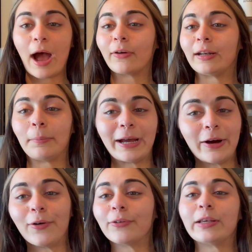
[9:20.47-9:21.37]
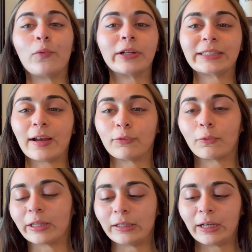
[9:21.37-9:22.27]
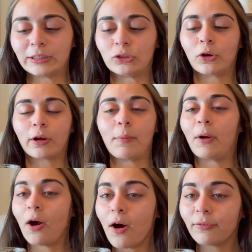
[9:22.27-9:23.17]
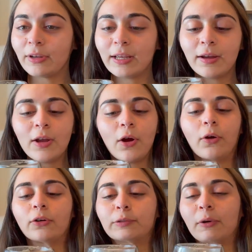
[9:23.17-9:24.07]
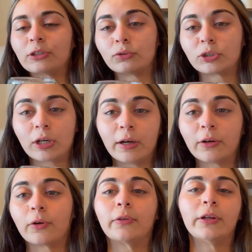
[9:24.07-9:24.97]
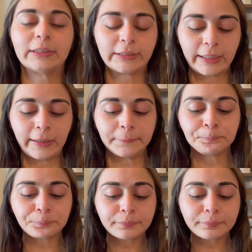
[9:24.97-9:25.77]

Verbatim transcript: out and about, he wants to have a really nice dark cup of coffee or espresso shot or a latte,